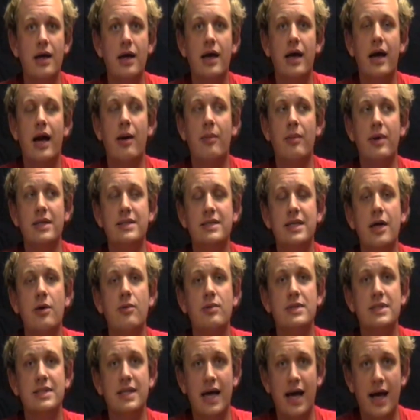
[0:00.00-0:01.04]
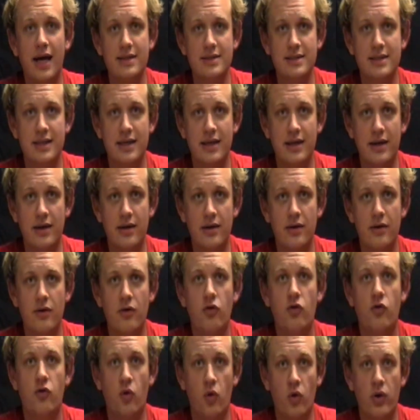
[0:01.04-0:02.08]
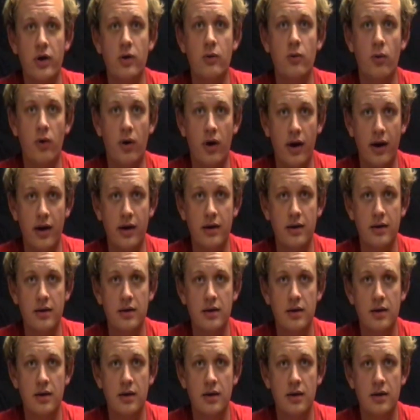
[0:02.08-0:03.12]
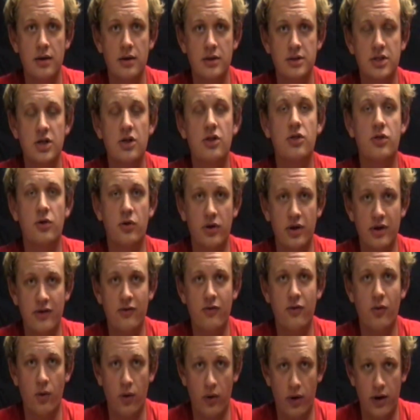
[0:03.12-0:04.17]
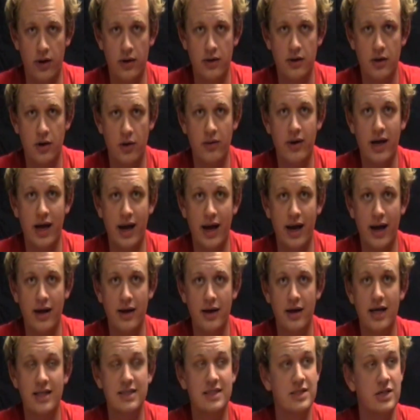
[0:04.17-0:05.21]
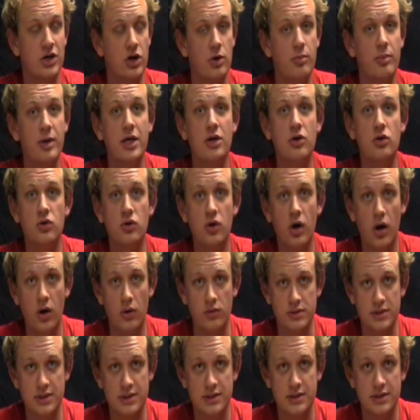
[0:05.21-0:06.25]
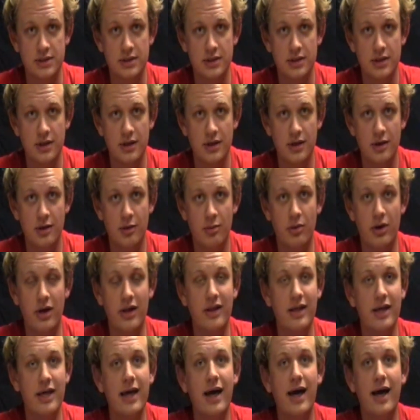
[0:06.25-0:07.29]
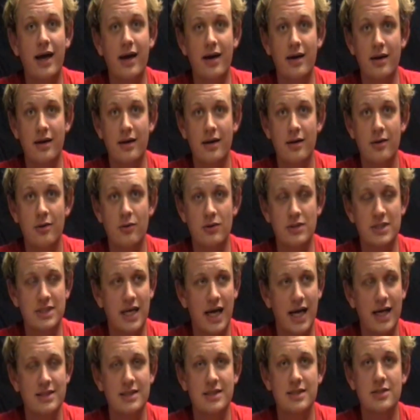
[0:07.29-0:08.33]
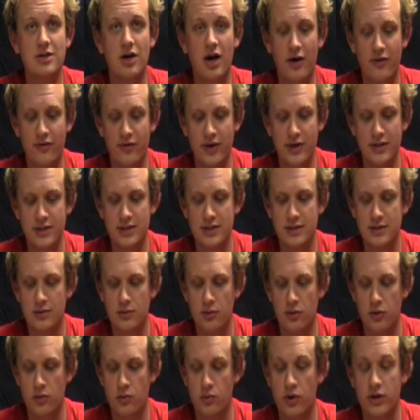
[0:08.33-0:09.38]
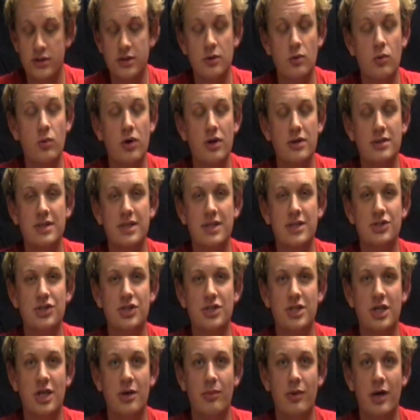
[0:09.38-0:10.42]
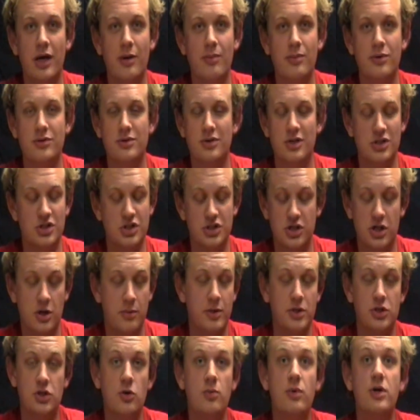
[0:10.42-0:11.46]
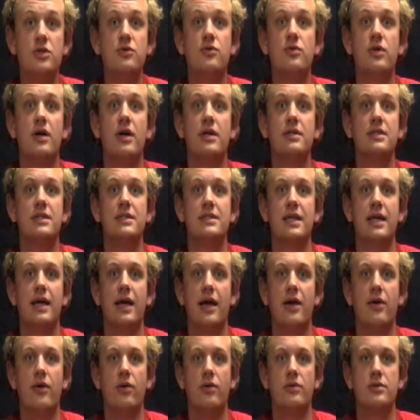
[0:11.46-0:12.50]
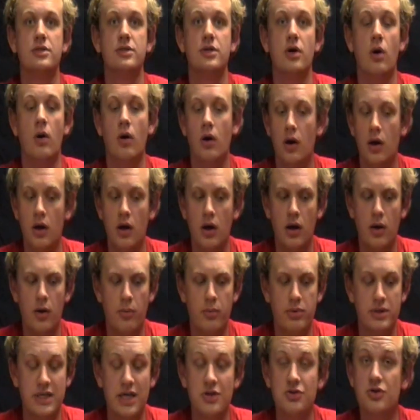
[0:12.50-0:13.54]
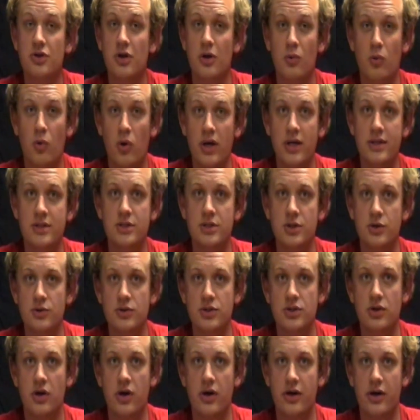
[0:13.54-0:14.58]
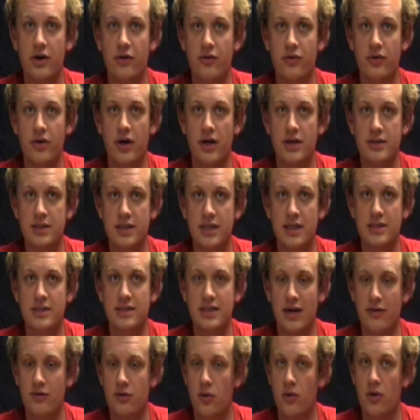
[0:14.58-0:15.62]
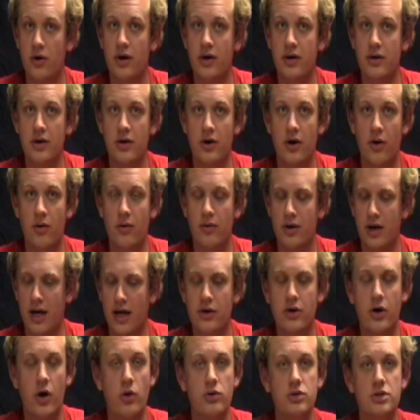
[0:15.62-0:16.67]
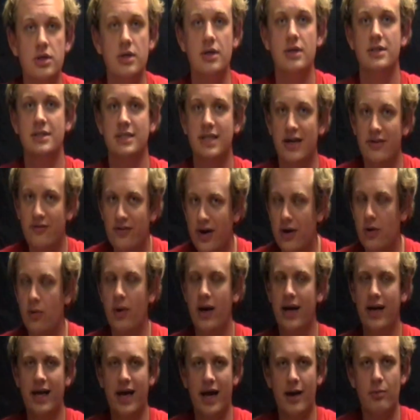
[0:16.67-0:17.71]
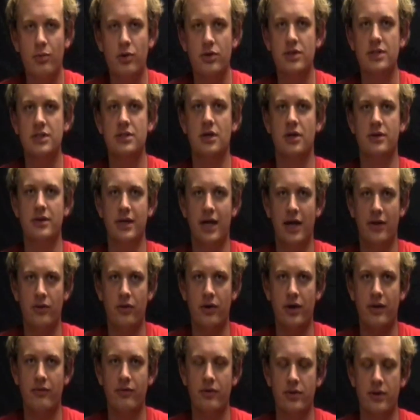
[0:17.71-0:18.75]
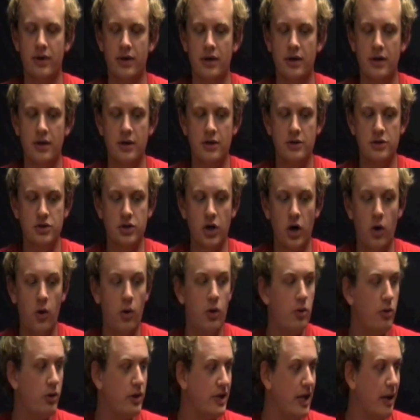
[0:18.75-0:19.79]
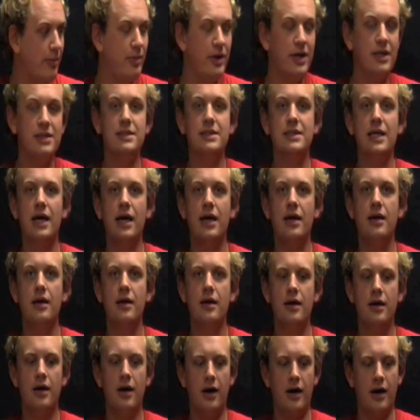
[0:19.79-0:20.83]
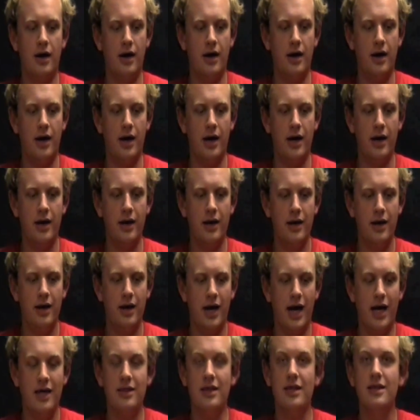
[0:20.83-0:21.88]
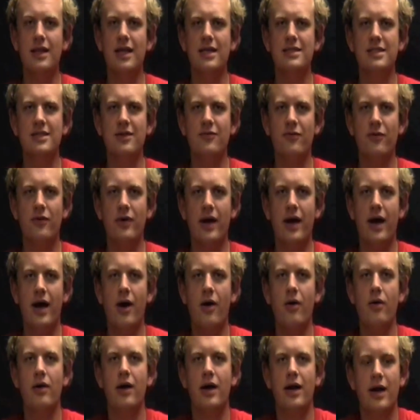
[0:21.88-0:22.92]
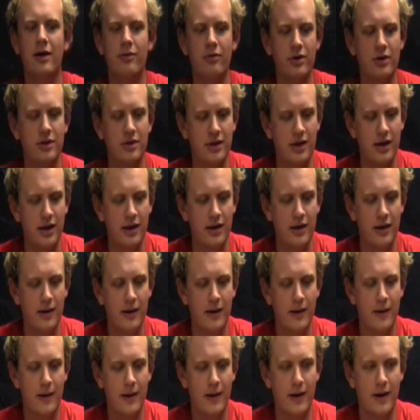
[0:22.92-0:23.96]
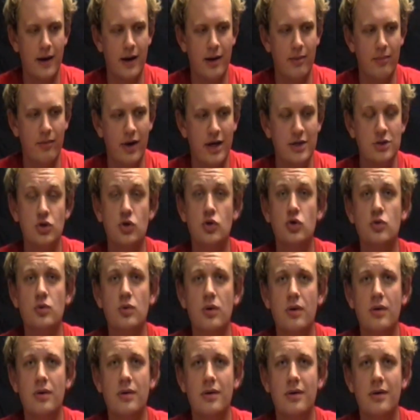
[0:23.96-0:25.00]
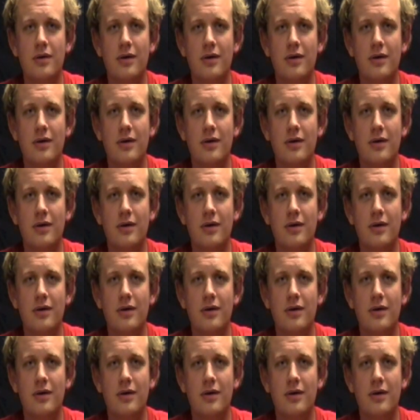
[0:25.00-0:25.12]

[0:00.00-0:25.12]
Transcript: And I'm going to take Wisconsin 41-34. Okay, it's going to be close, but in the end, Wisconsin's offense with Russell Wilson is just going to be too much for the Huskies to handle. So potentially a 1-2 start here for the Huskies. Dave Doran, you know, head coach, is going to find a way to kind of put this all together and everything. So with that being said, I think that's it for now and everything. As usual,